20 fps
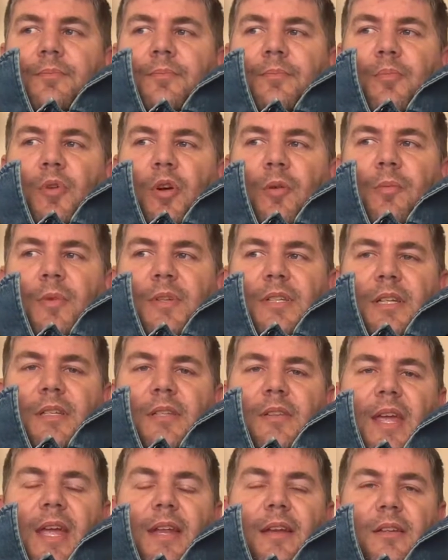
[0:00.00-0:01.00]
Problem is
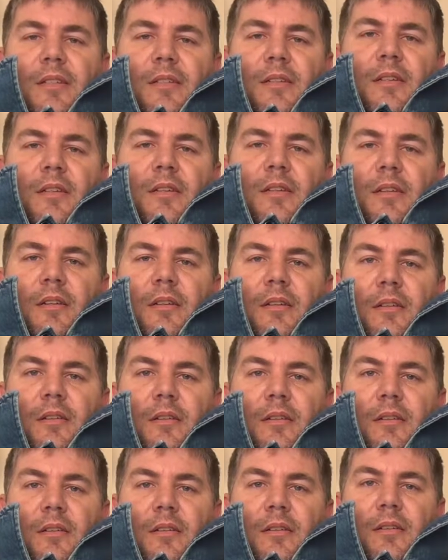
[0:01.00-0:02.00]
that is
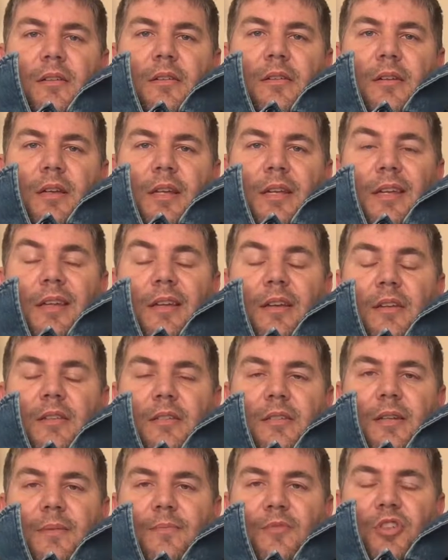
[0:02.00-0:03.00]
a year
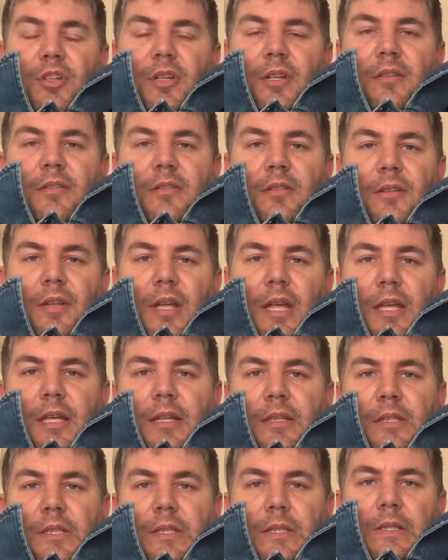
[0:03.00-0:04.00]
subject,
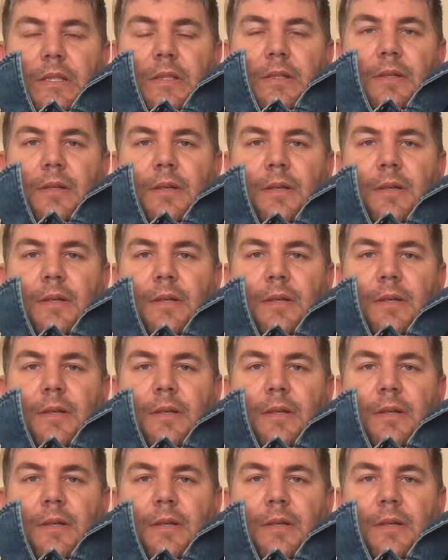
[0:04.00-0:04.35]
and